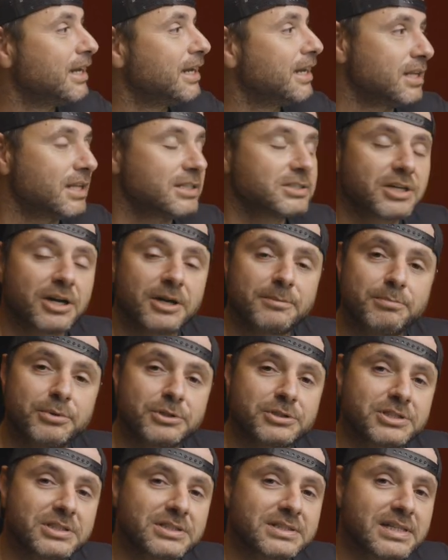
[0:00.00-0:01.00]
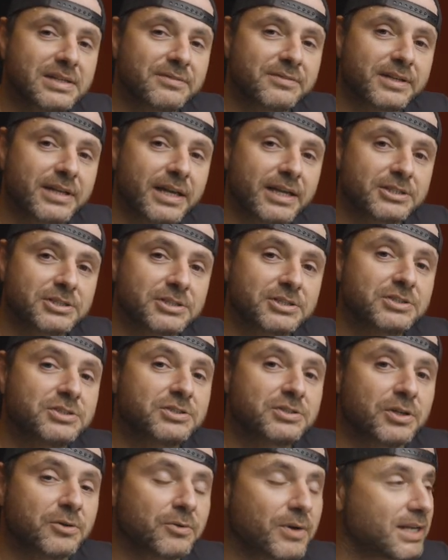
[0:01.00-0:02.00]
so let's go and push this navigation
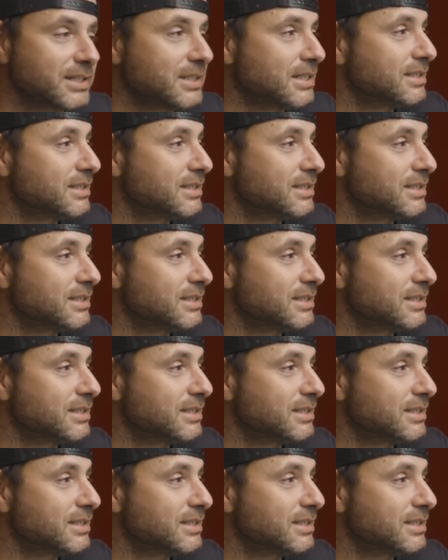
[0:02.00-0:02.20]
to the right